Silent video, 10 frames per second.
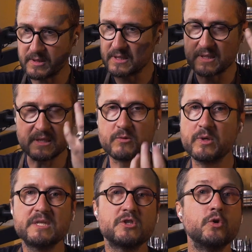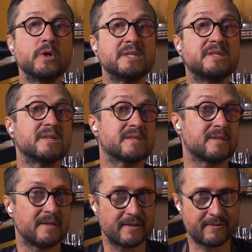These rings do
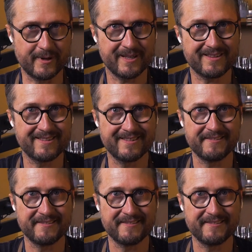exist, right?